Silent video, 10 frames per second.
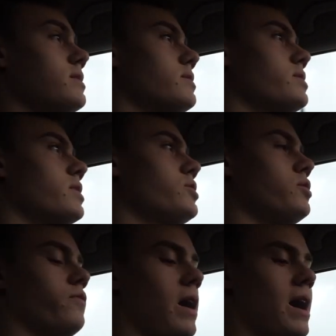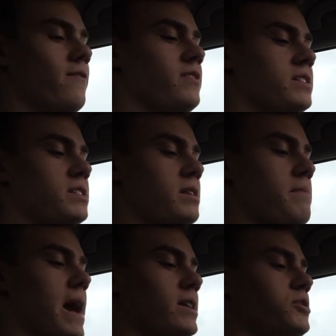since you've obviously
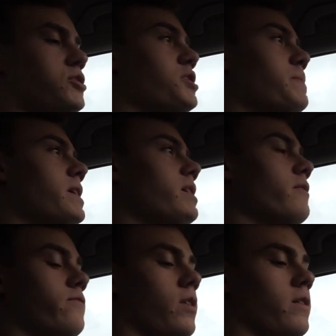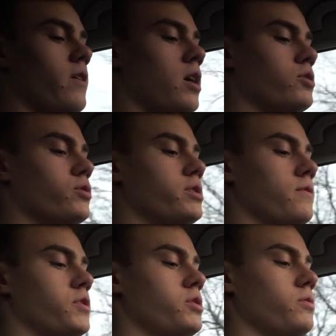mastered speaking in front of hundreds
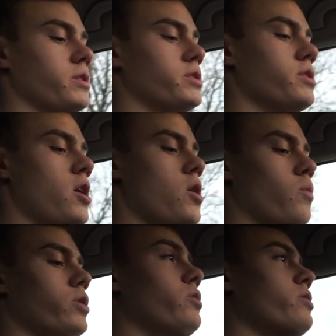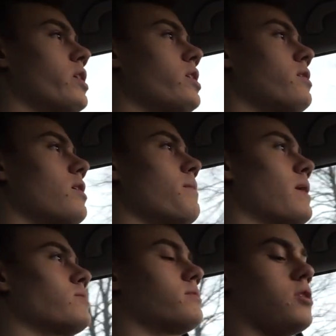of students, what do you think
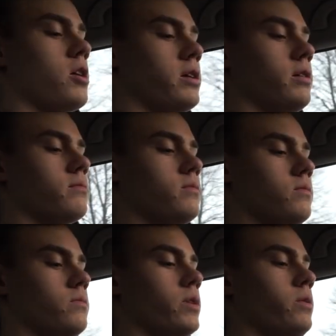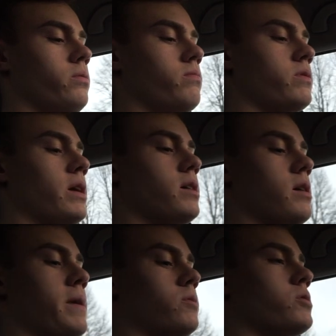about talking? What do you think
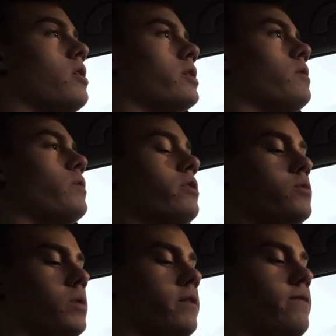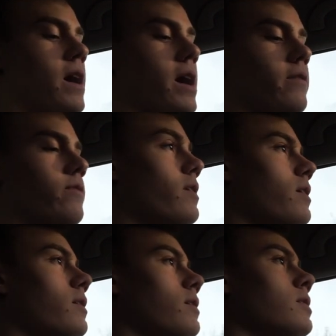about talking with 25?
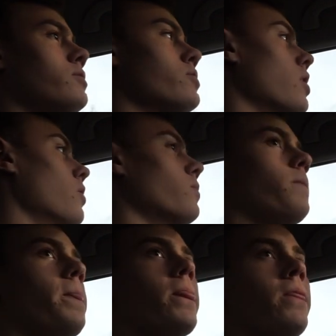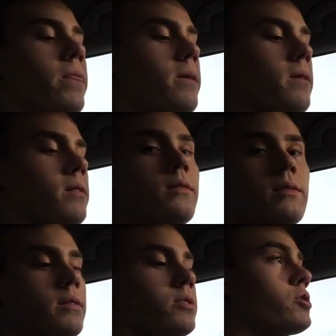So,
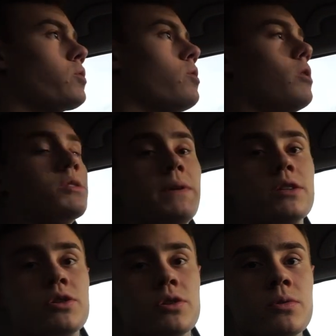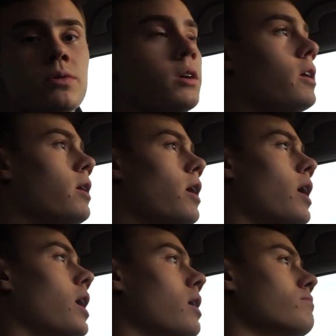the school wants me to do
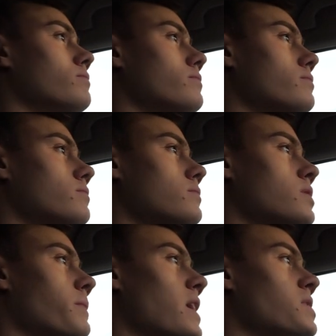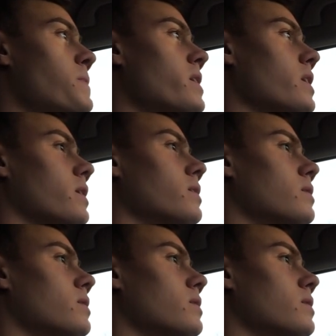um, some guy speaking.